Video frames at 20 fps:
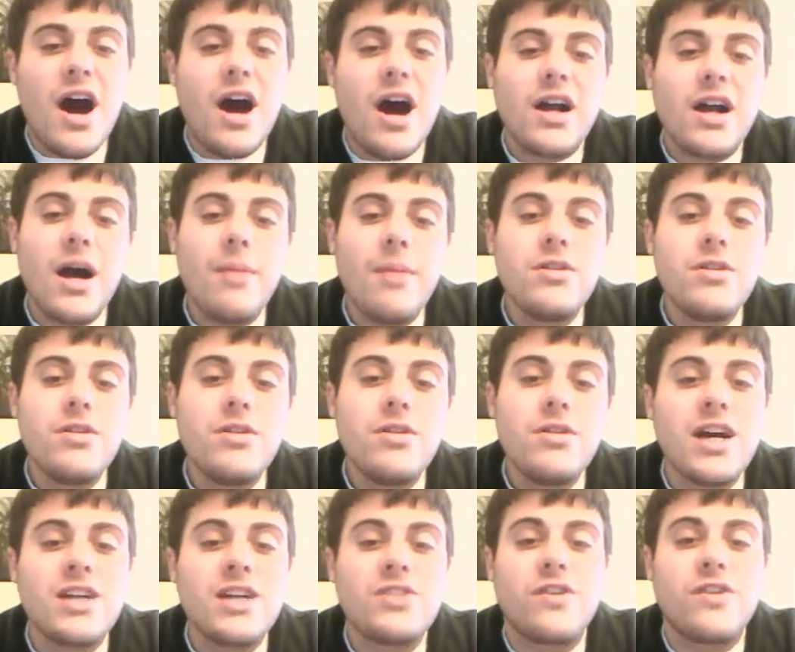Common use
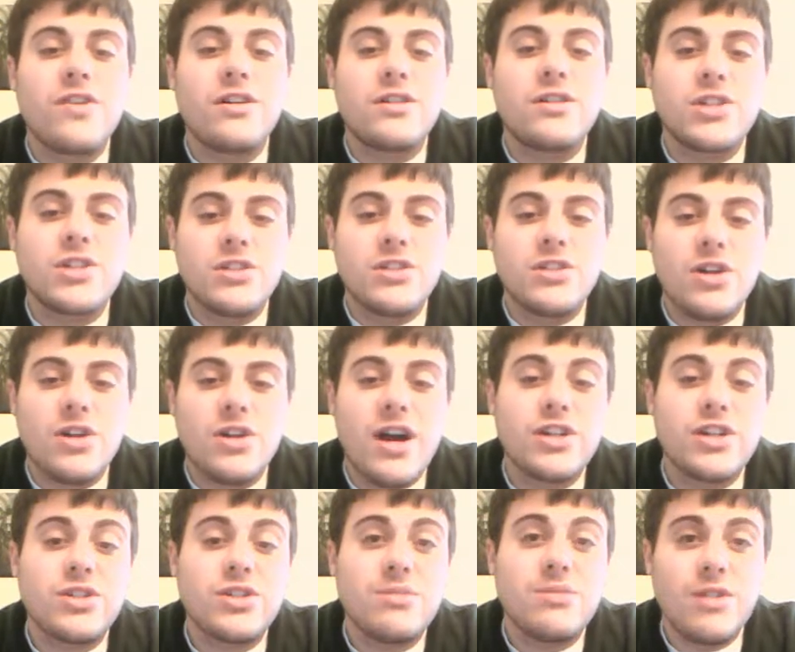hash functions are
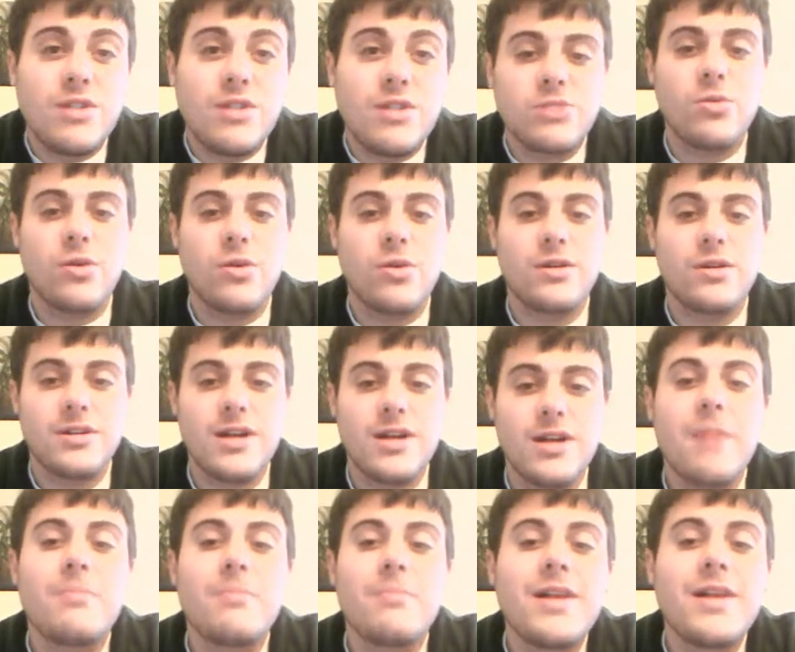actually much more
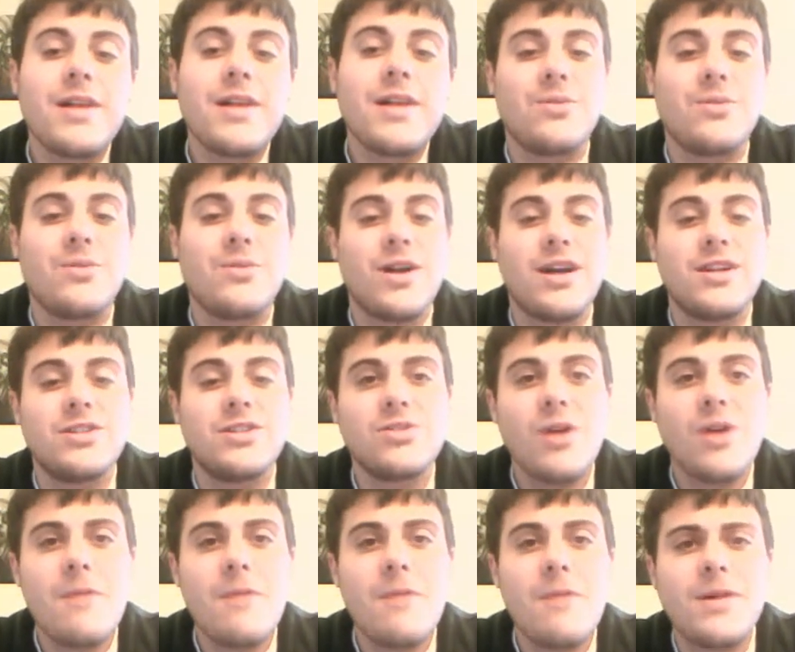complex than the one I
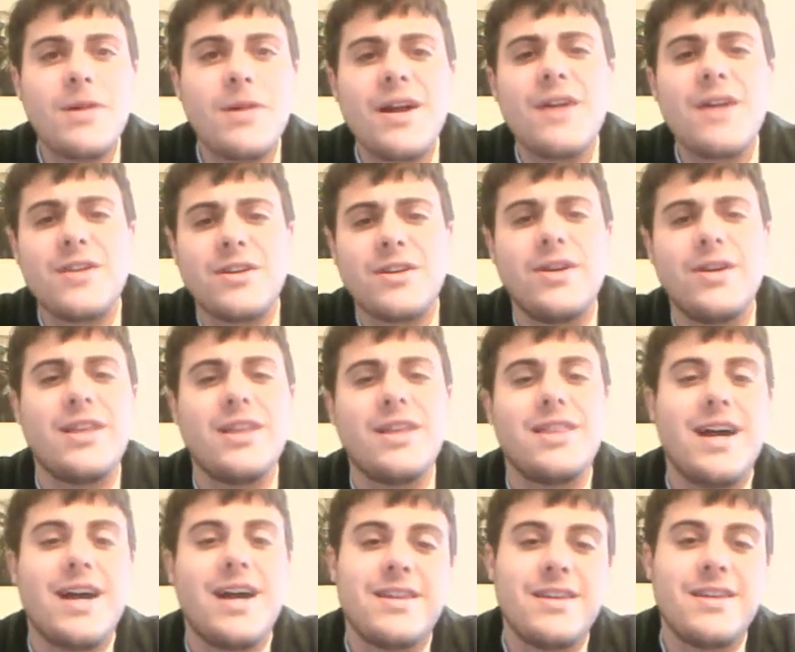described, but I think you get
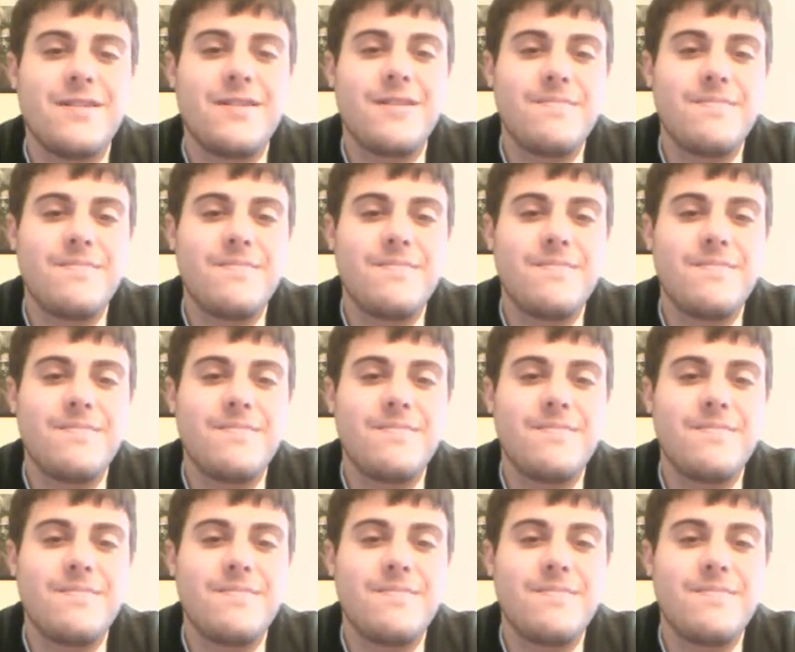the idea.